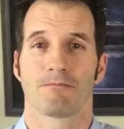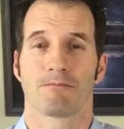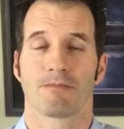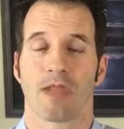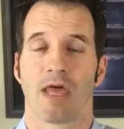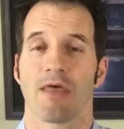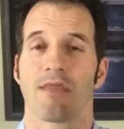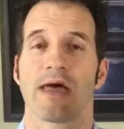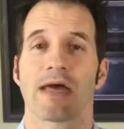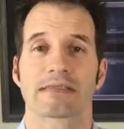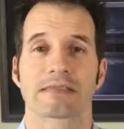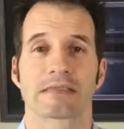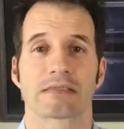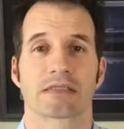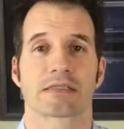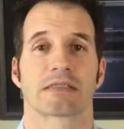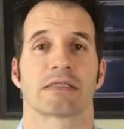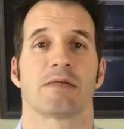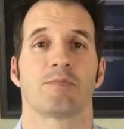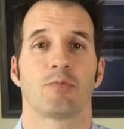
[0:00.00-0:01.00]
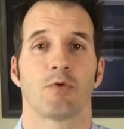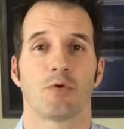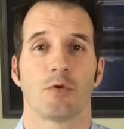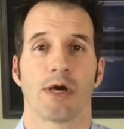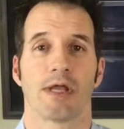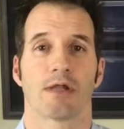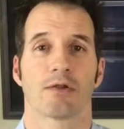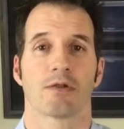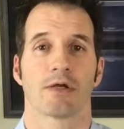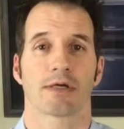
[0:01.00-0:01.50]
Now that's a simple
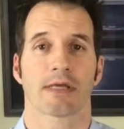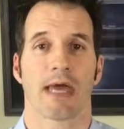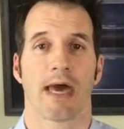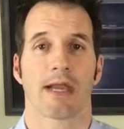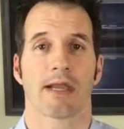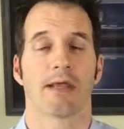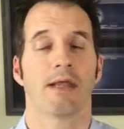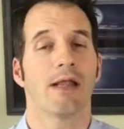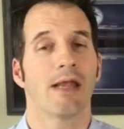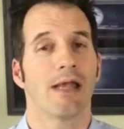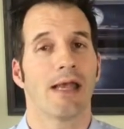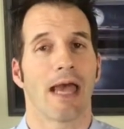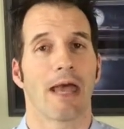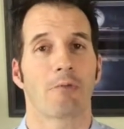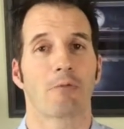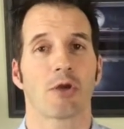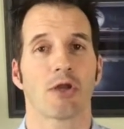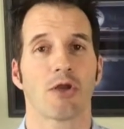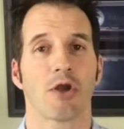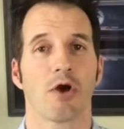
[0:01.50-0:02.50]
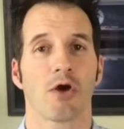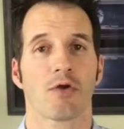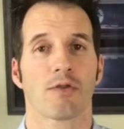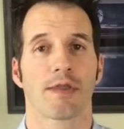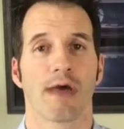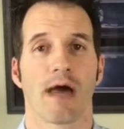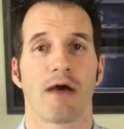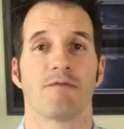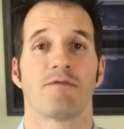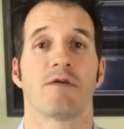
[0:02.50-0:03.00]
way to look at it, and we know
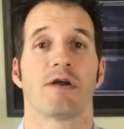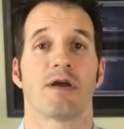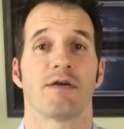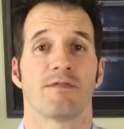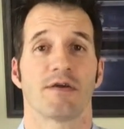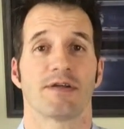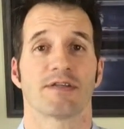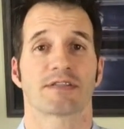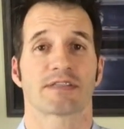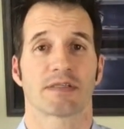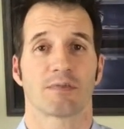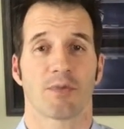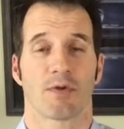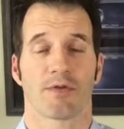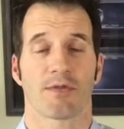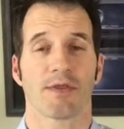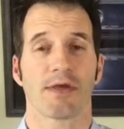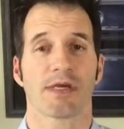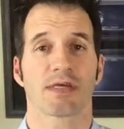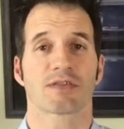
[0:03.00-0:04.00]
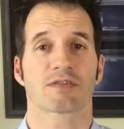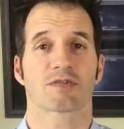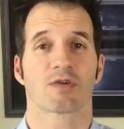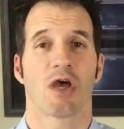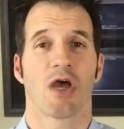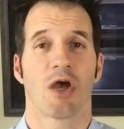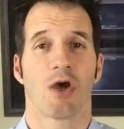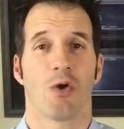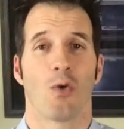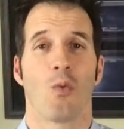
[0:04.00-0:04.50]
that very, very simple things,
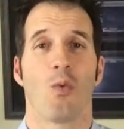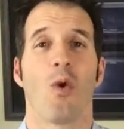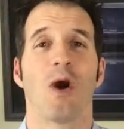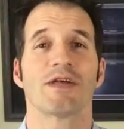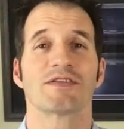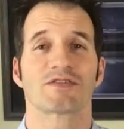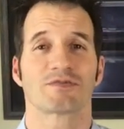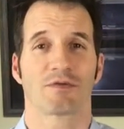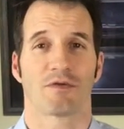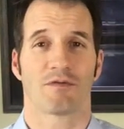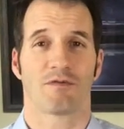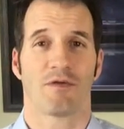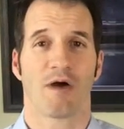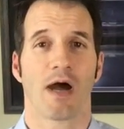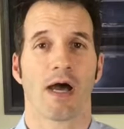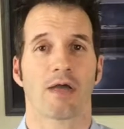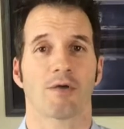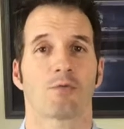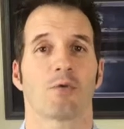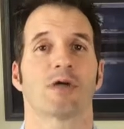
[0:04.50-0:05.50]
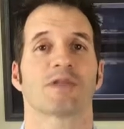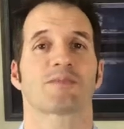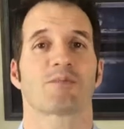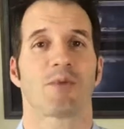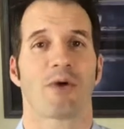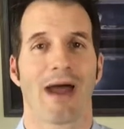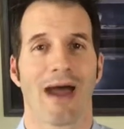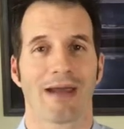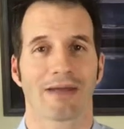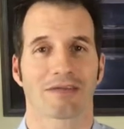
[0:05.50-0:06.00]
once refined, once
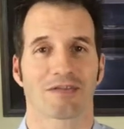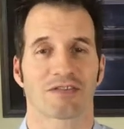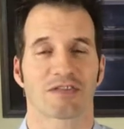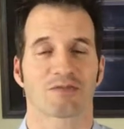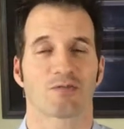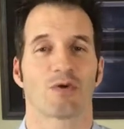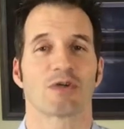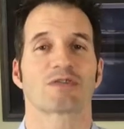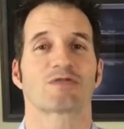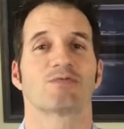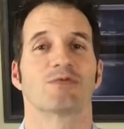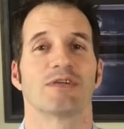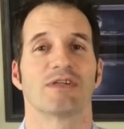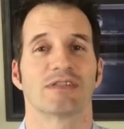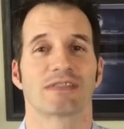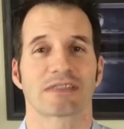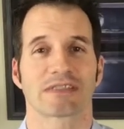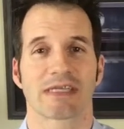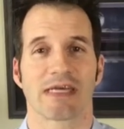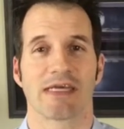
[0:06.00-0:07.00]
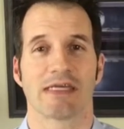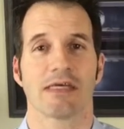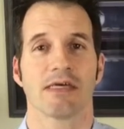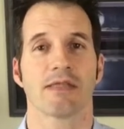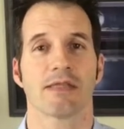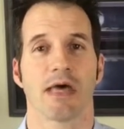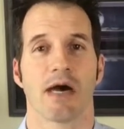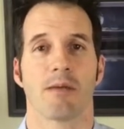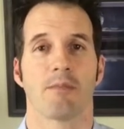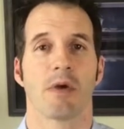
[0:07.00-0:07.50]
practiced, once we stay
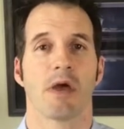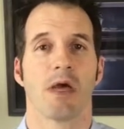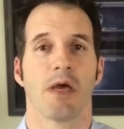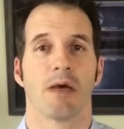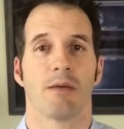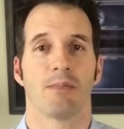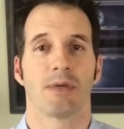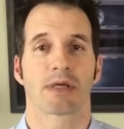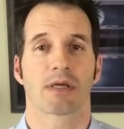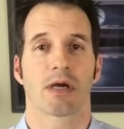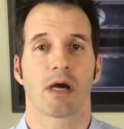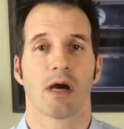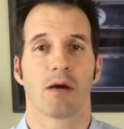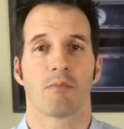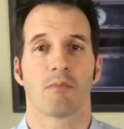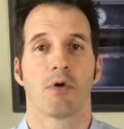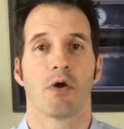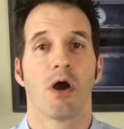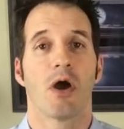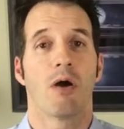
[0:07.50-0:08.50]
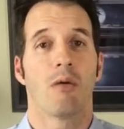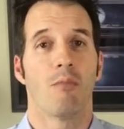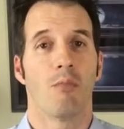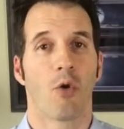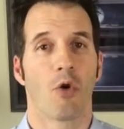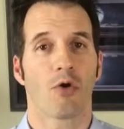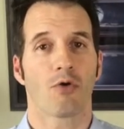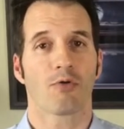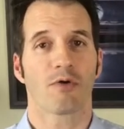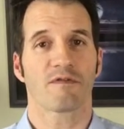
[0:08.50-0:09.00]
in them, become
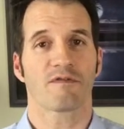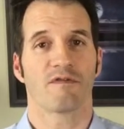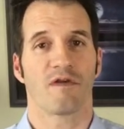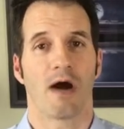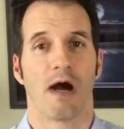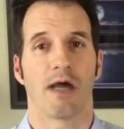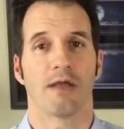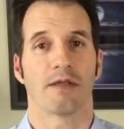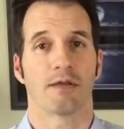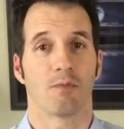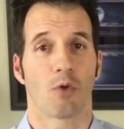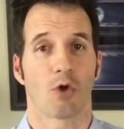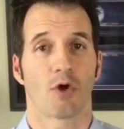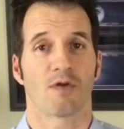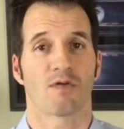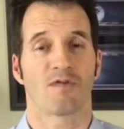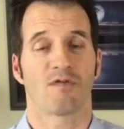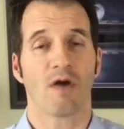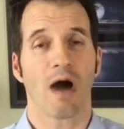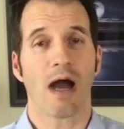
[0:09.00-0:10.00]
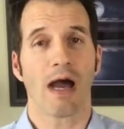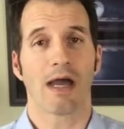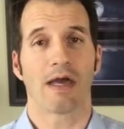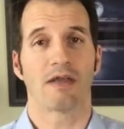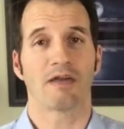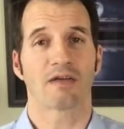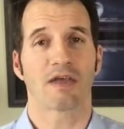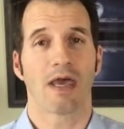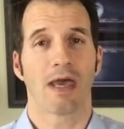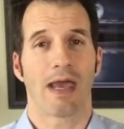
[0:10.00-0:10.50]
more refined and more
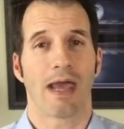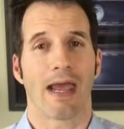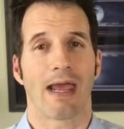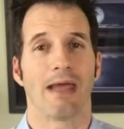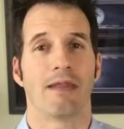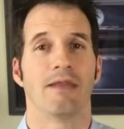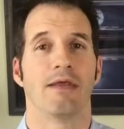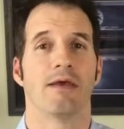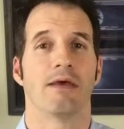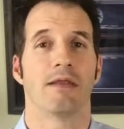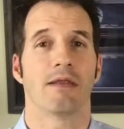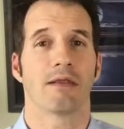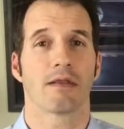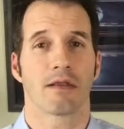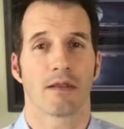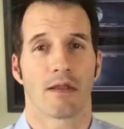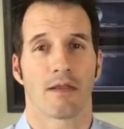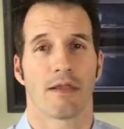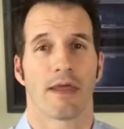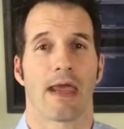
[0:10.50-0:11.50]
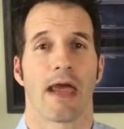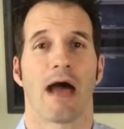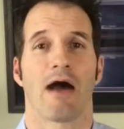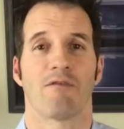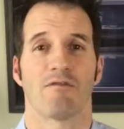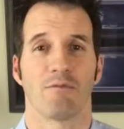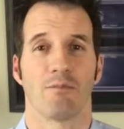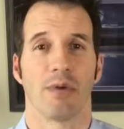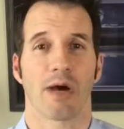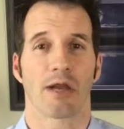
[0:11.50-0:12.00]
defined, and then they
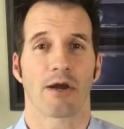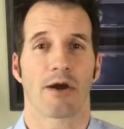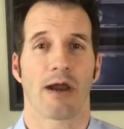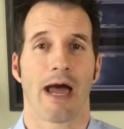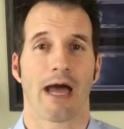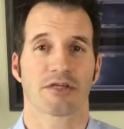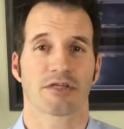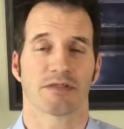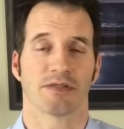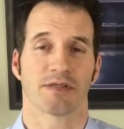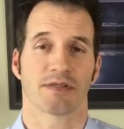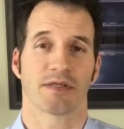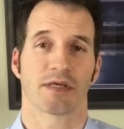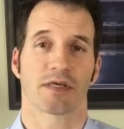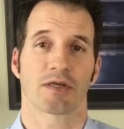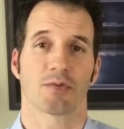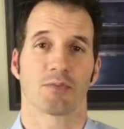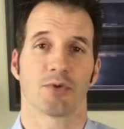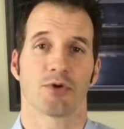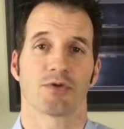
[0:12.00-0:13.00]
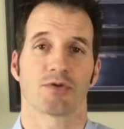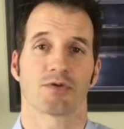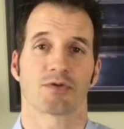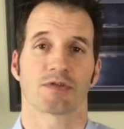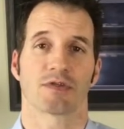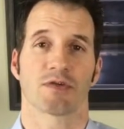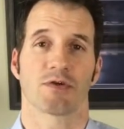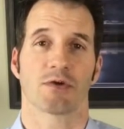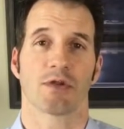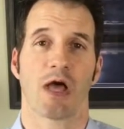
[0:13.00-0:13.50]
have better action that they can
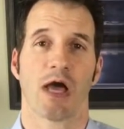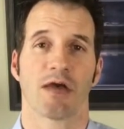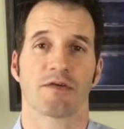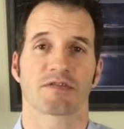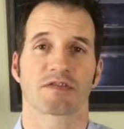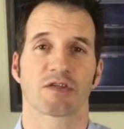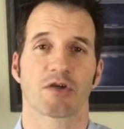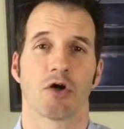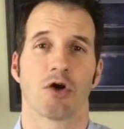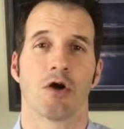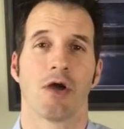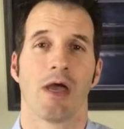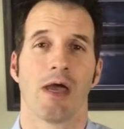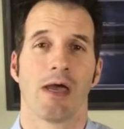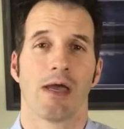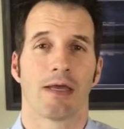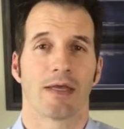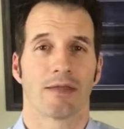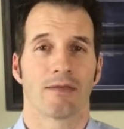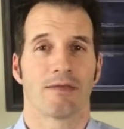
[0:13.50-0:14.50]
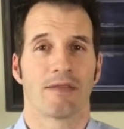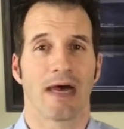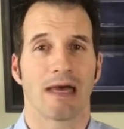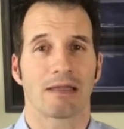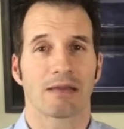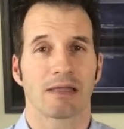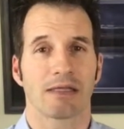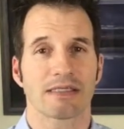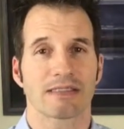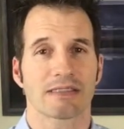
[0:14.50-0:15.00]
produce in your life. So
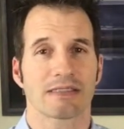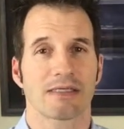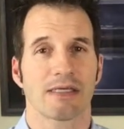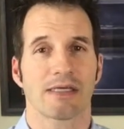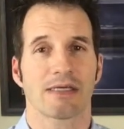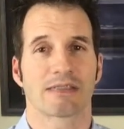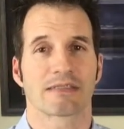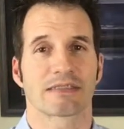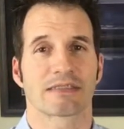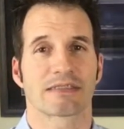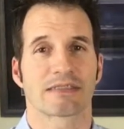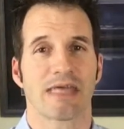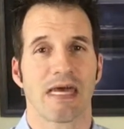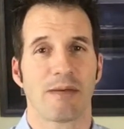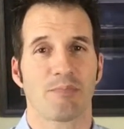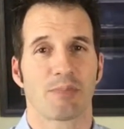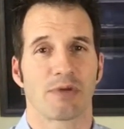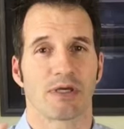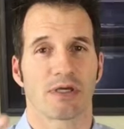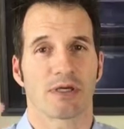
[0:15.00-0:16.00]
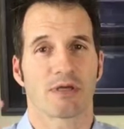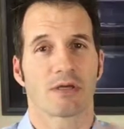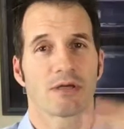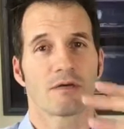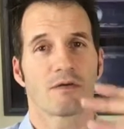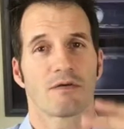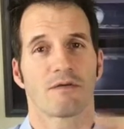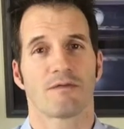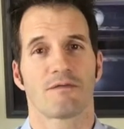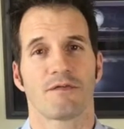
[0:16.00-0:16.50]
that listening and stepping
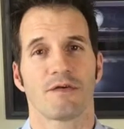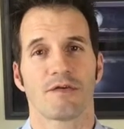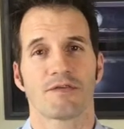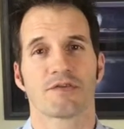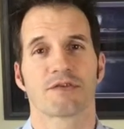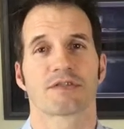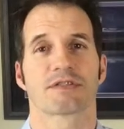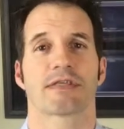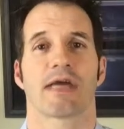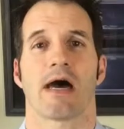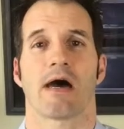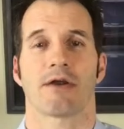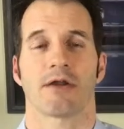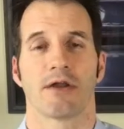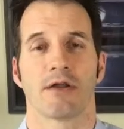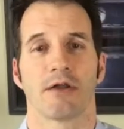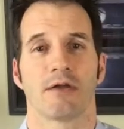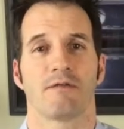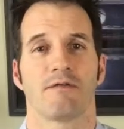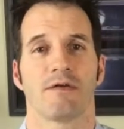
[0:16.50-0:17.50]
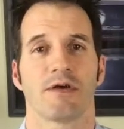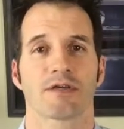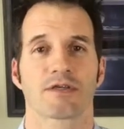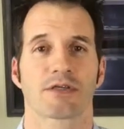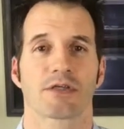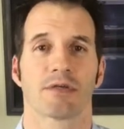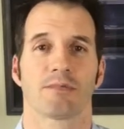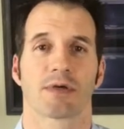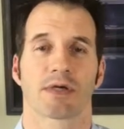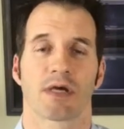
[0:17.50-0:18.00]
filters down and it
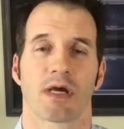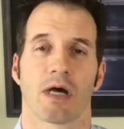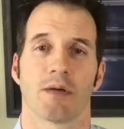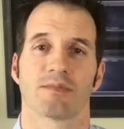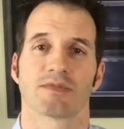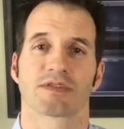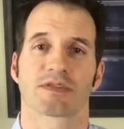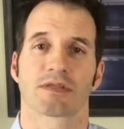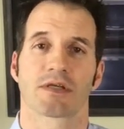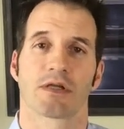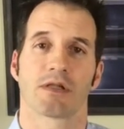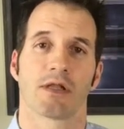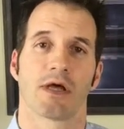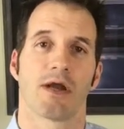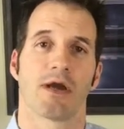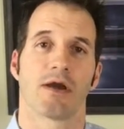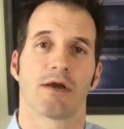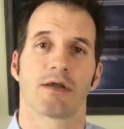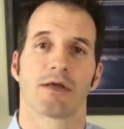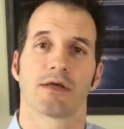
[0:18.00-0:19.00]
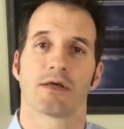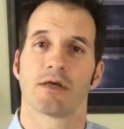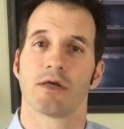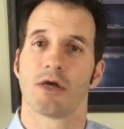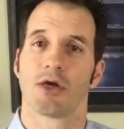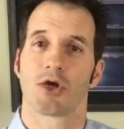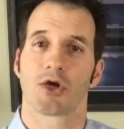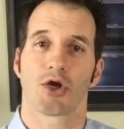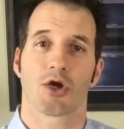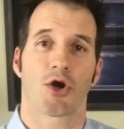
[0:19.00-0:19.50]
eventually becomes clarity,
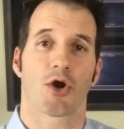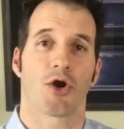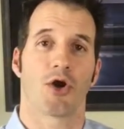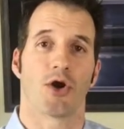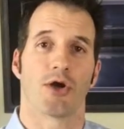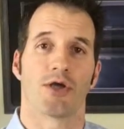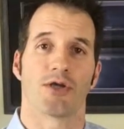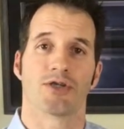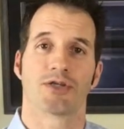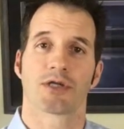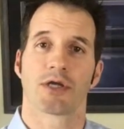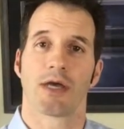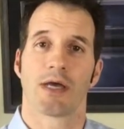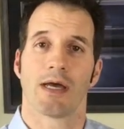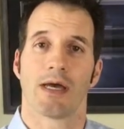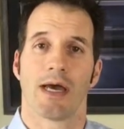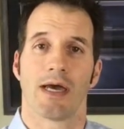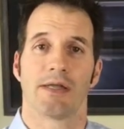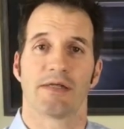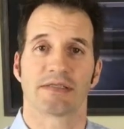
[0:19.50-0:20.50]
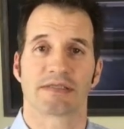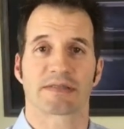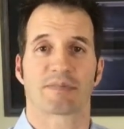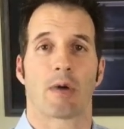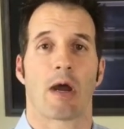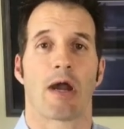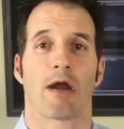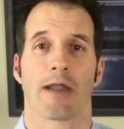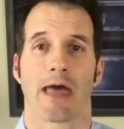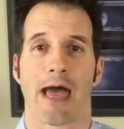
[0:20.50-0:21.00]
courage, and
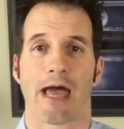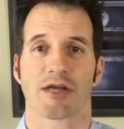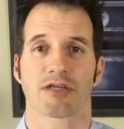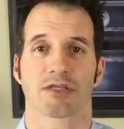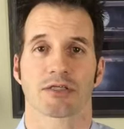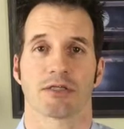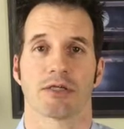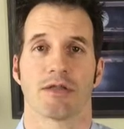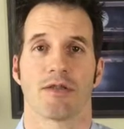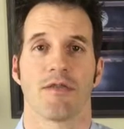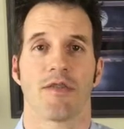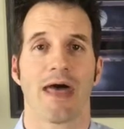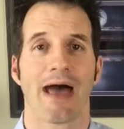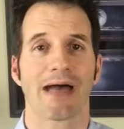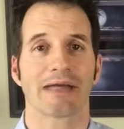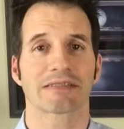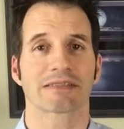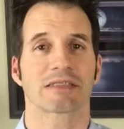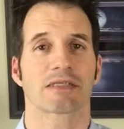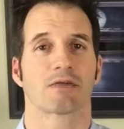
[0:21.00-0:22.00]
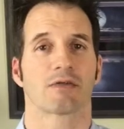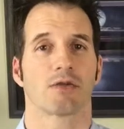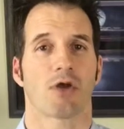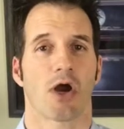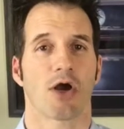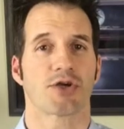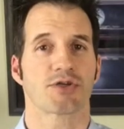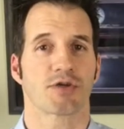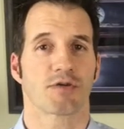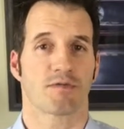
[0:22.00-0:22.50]
inspired action. And that's the
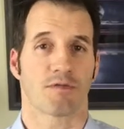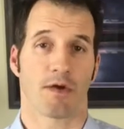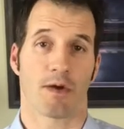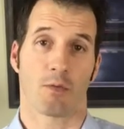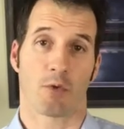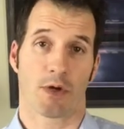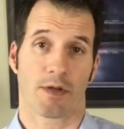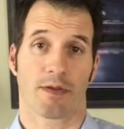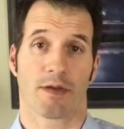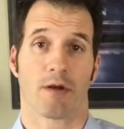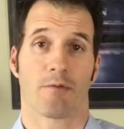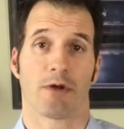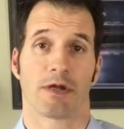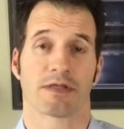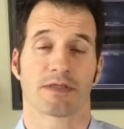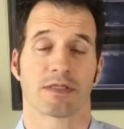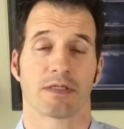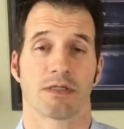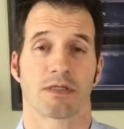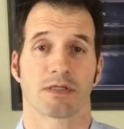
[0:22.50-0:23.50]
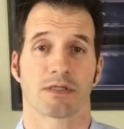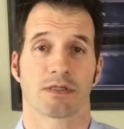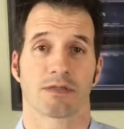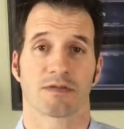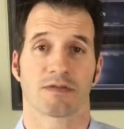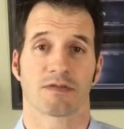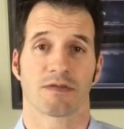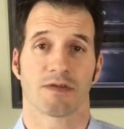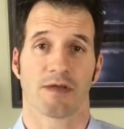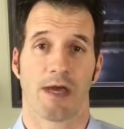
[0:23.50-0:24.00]
larger framework that I want to teach to you
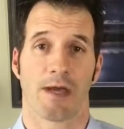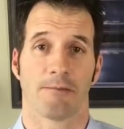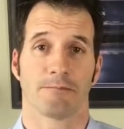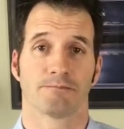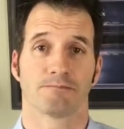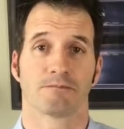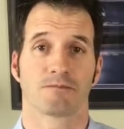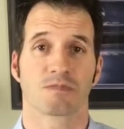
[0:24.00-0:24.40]
today.